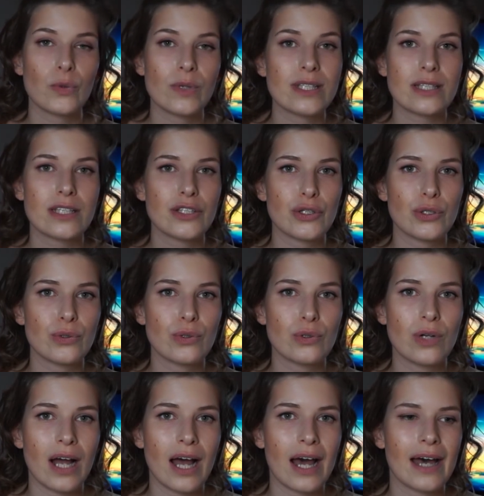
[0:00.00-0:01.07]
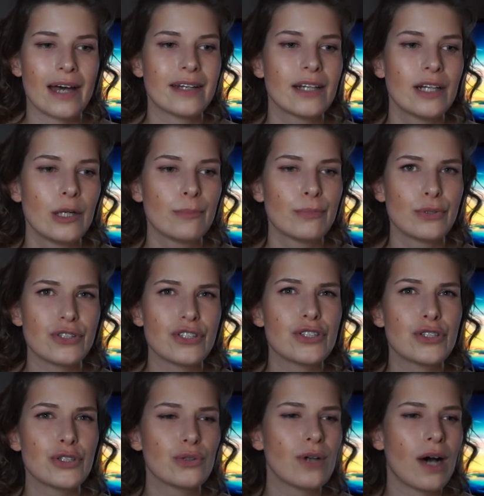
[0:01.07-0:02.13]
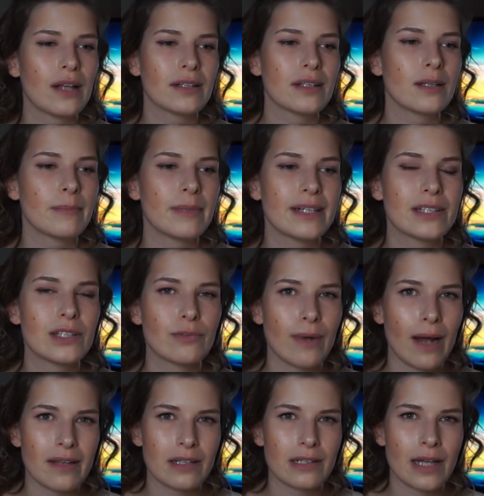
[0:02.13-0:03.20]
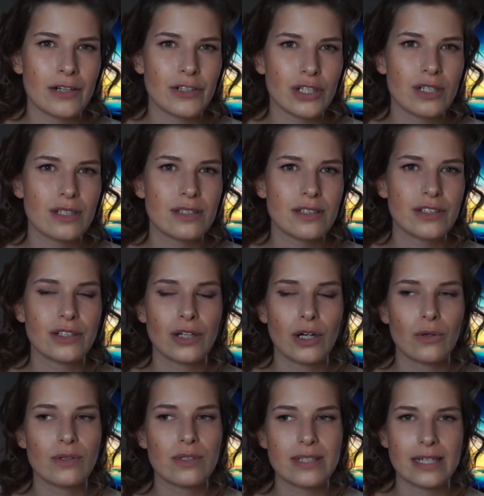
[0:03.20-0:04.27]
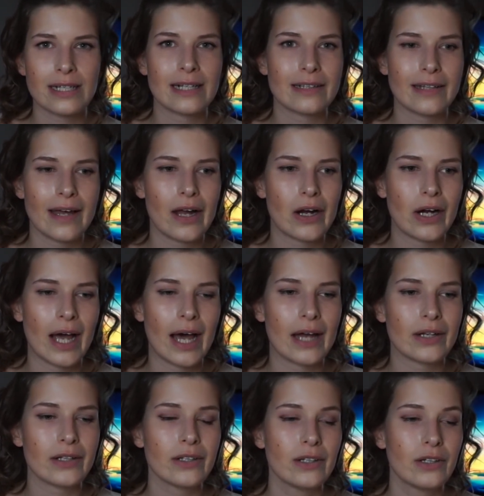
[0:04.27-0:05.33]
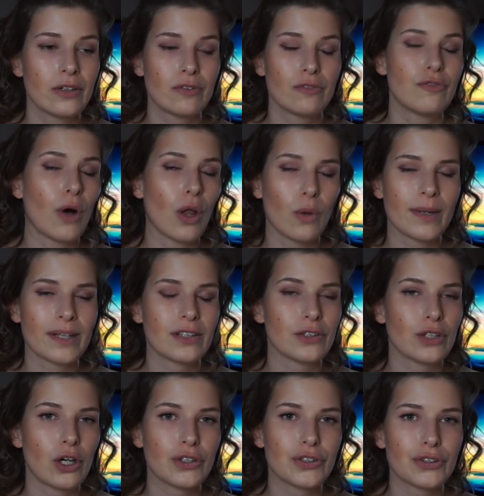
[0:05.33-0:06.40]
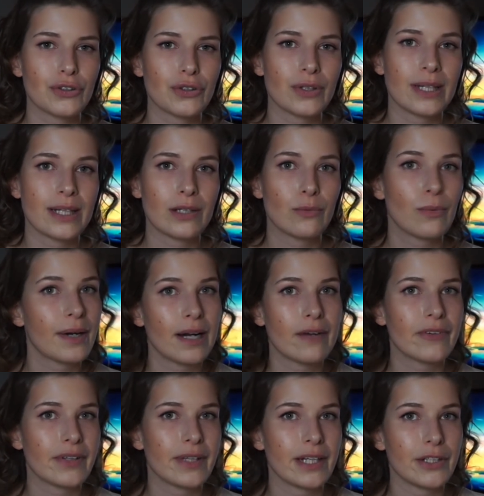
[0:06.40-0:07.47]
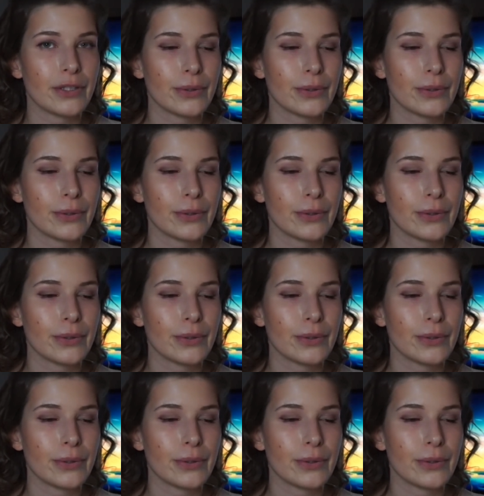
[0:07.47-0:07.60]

quizzes you and pushes you a little bit rather than just, you know, sitting there and following the doctor in whatever they